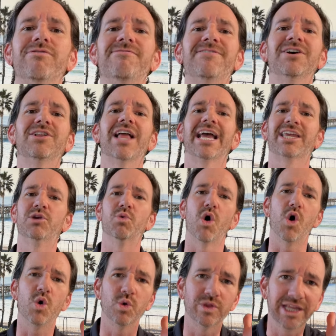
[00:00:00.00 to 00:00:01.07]
feel like you
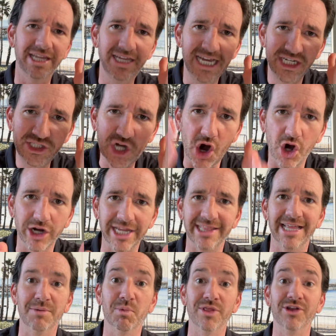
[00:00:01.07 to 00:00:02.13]
only target
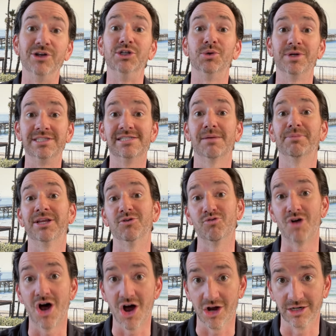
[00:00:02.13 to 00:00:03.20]
them when they're doing something
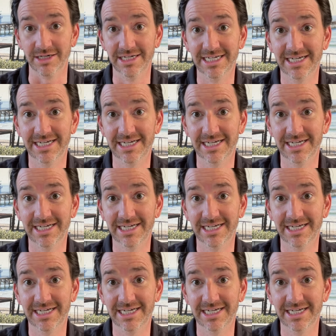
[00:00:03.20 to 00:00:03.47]
wrong.